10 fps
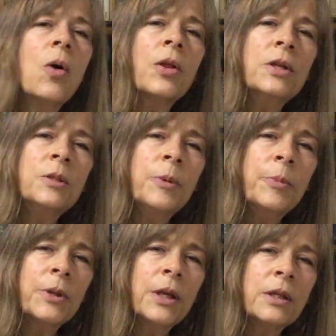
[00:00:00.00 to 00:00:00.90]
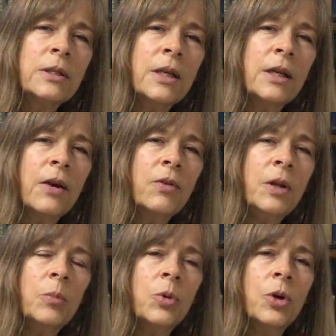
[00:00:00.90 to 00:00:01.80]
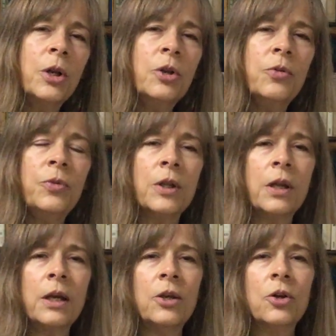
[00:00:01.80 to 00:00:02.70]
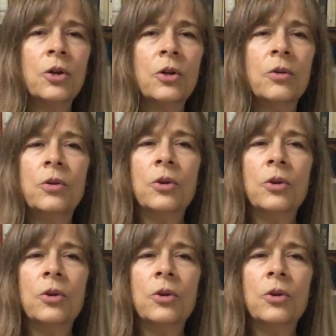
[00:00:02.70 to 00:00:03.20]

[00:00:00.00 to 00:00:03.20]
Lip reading: all these people on the state governing board and you feel like you're